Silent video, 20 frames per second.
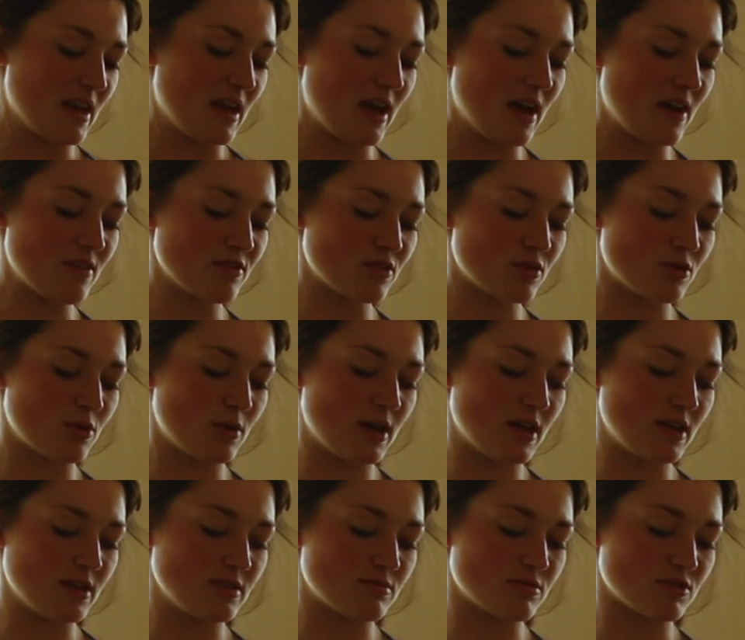Haven't
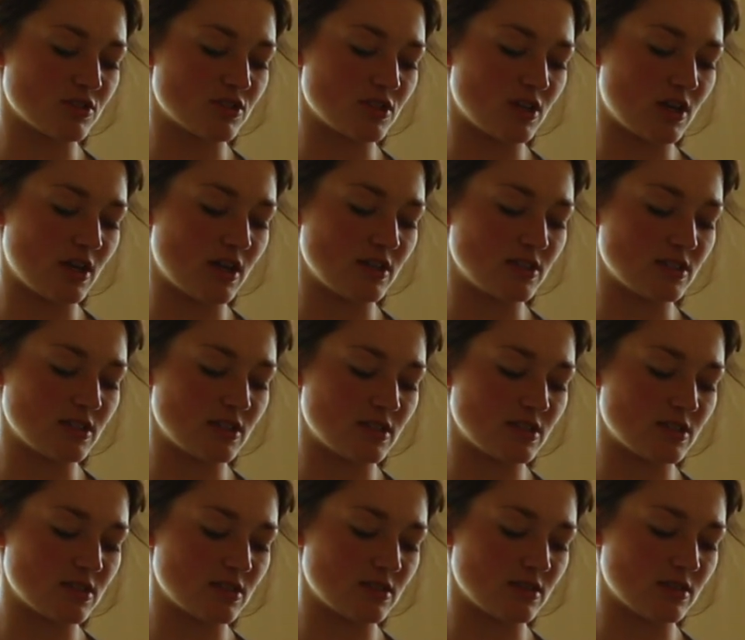quite
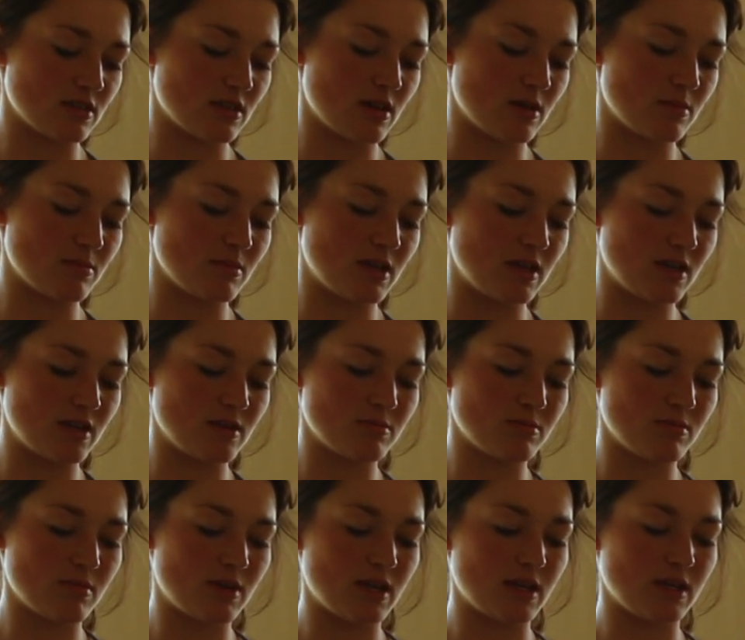decided. I
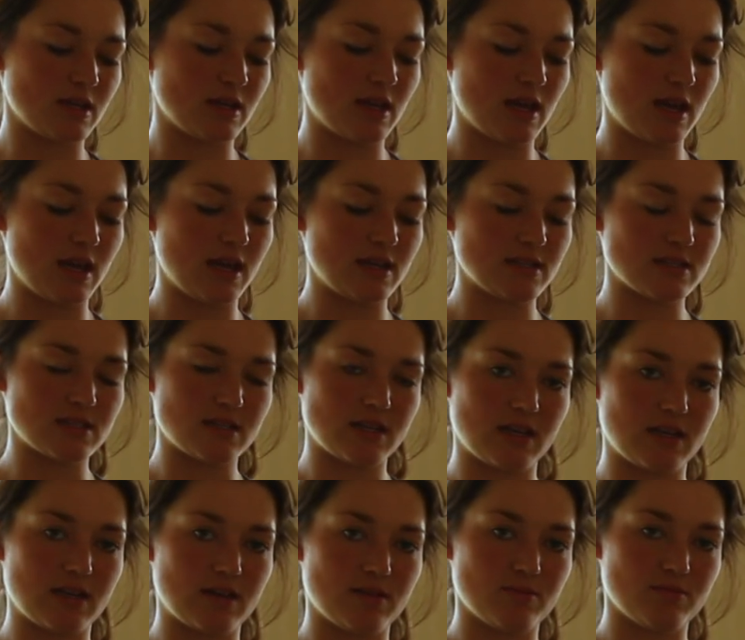mean, my head
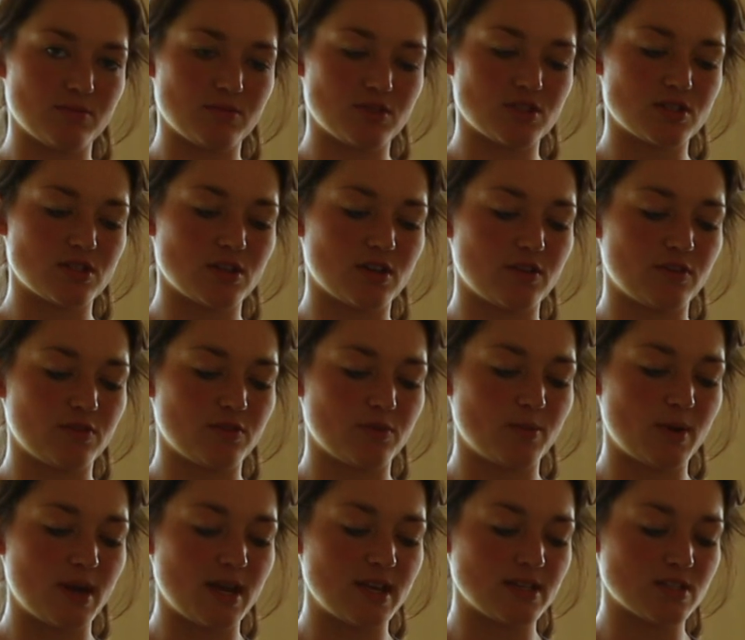cam stuff
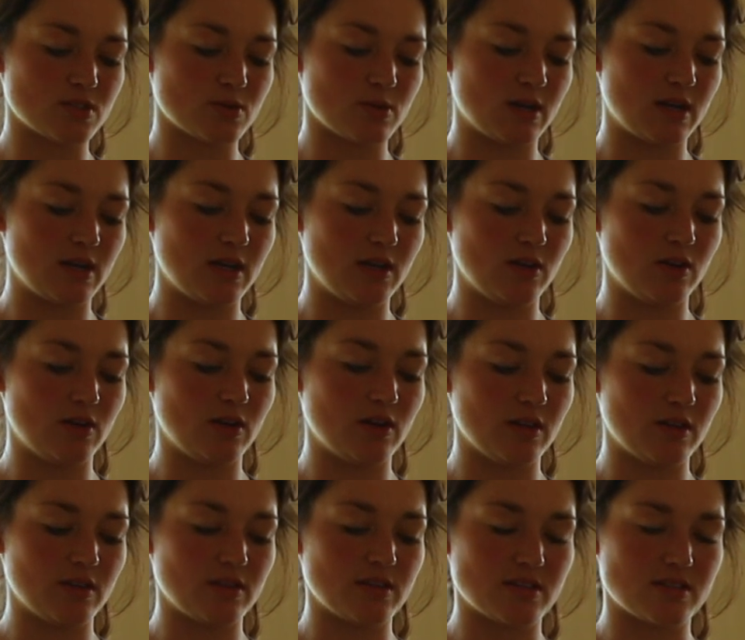weighs quite a
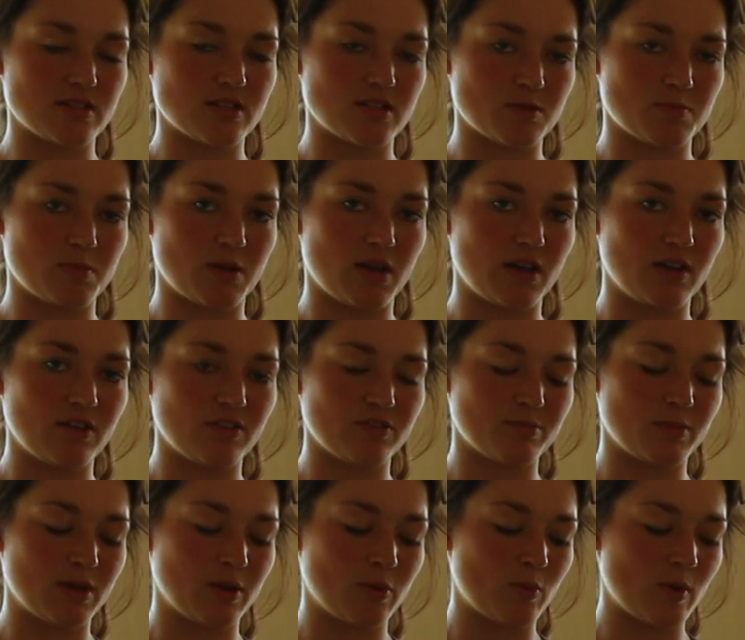lot and this is part of
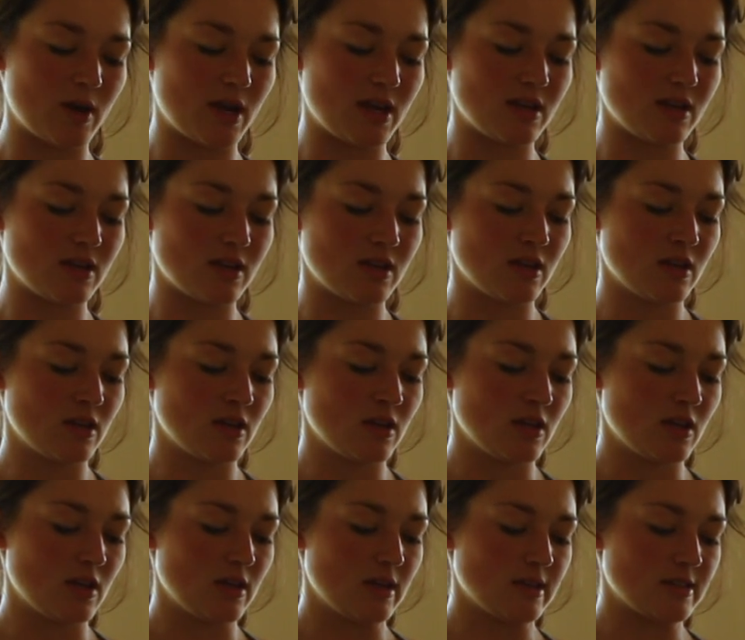my weight,
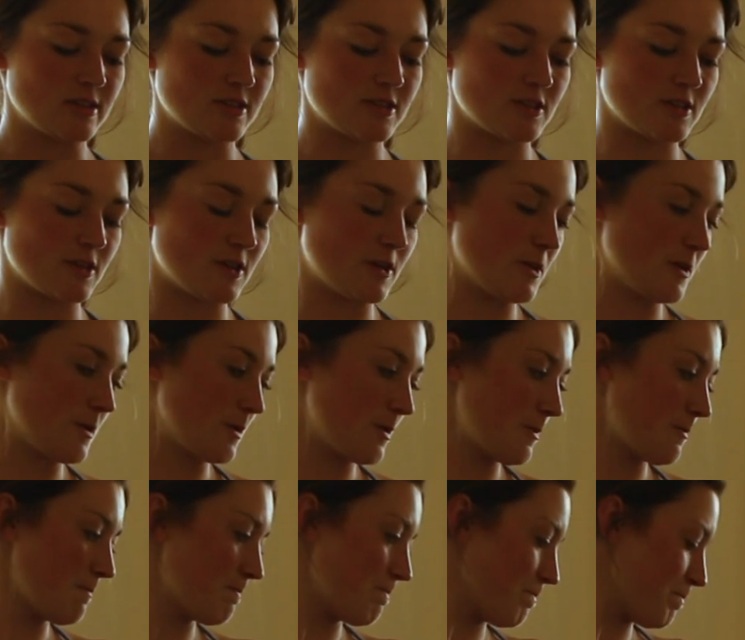
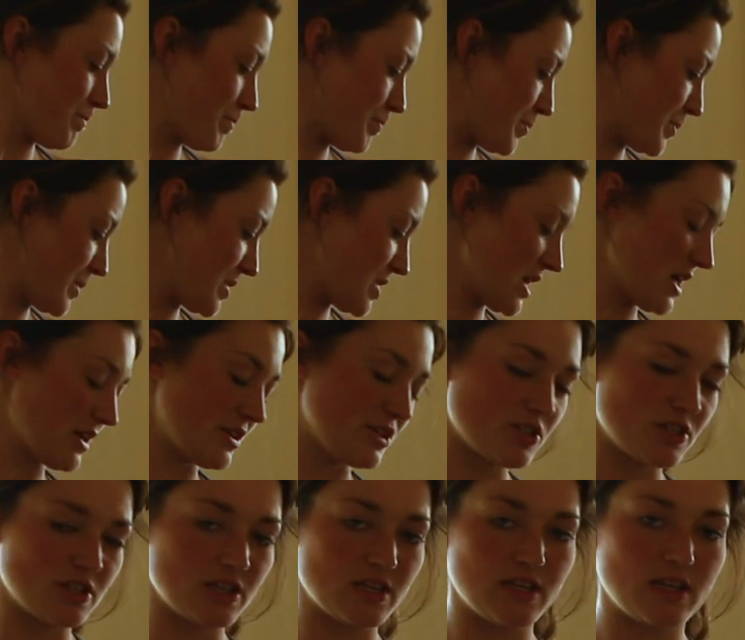so
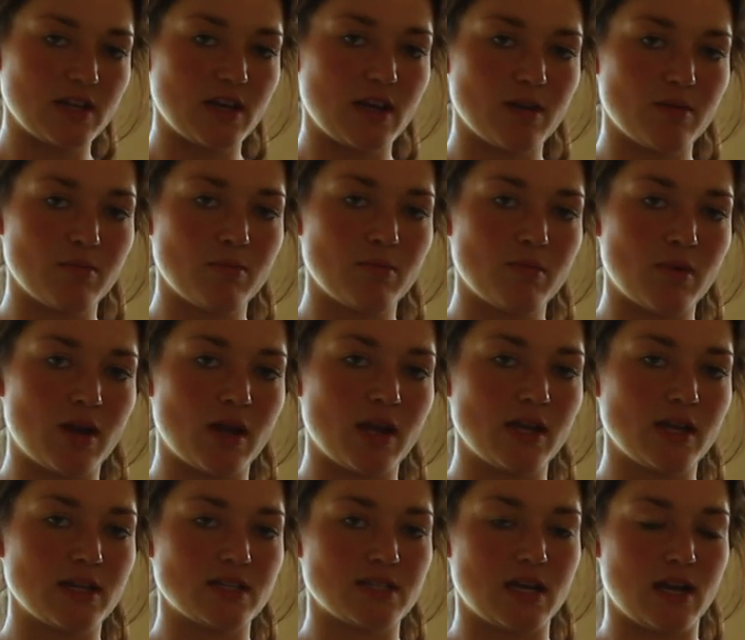potentially I
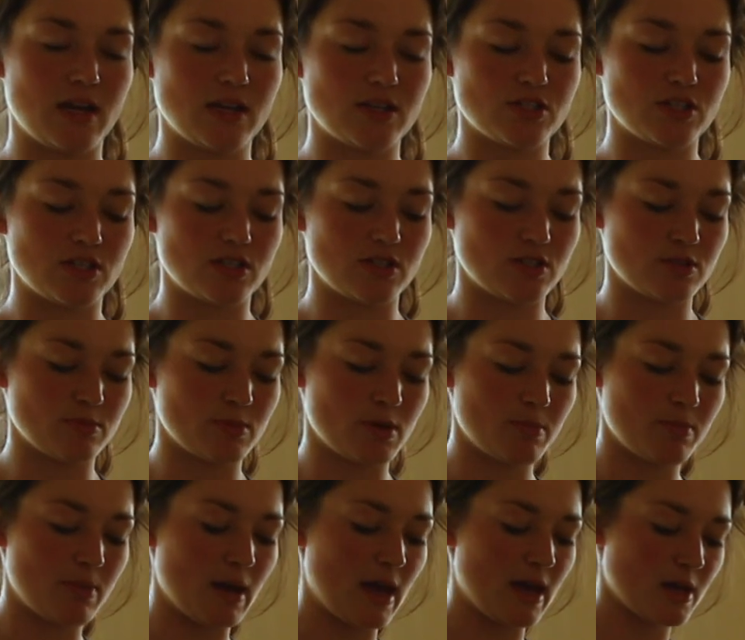might attach it to my
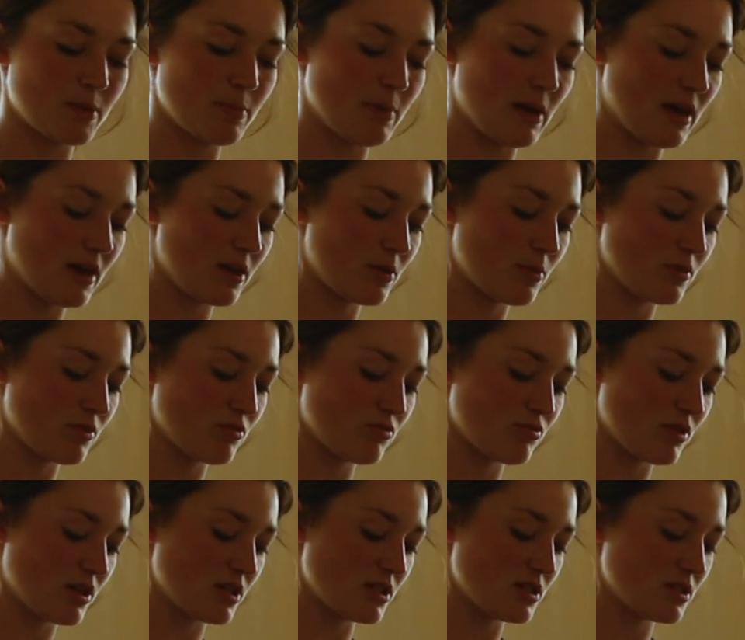backpack with a
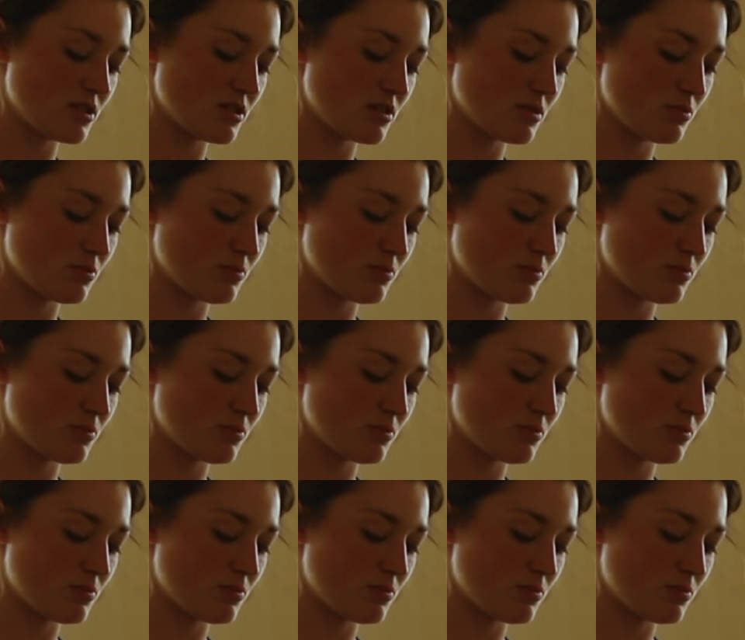wrist